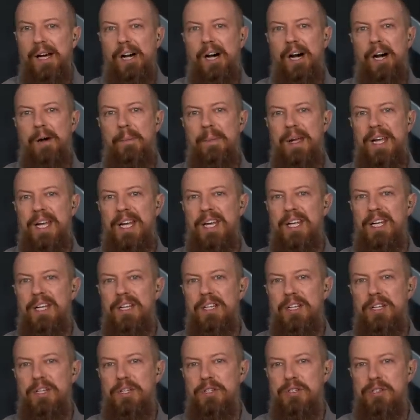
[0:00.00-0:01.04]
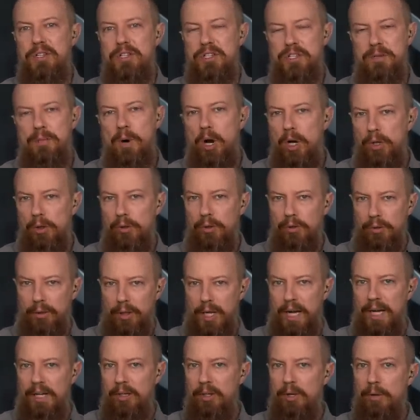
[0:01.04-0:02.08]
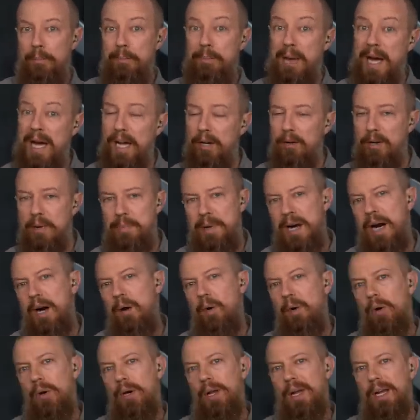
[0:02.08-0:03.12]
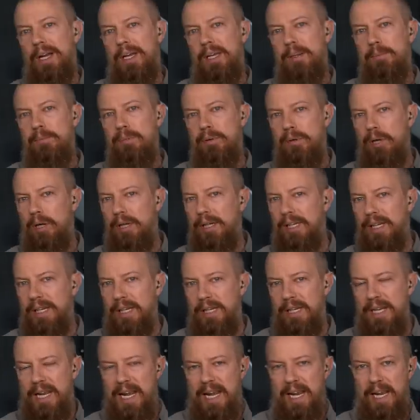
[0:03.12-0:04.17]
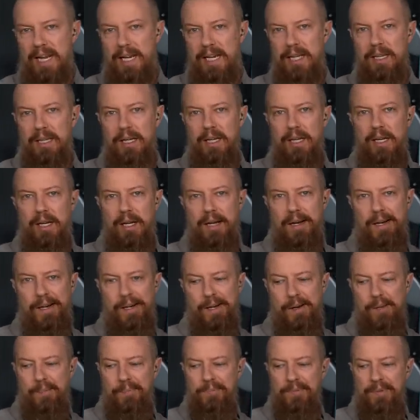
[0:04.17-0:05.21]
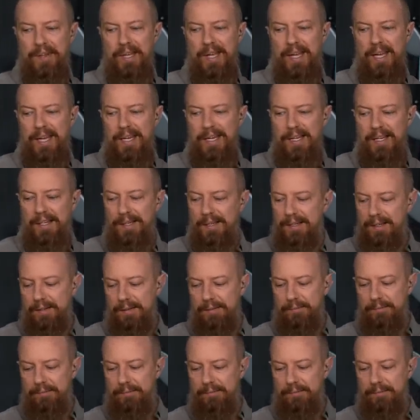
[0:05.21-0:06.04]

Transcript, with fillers: Um, it is smaller, lighter, battery powered. I can plug in a, um, a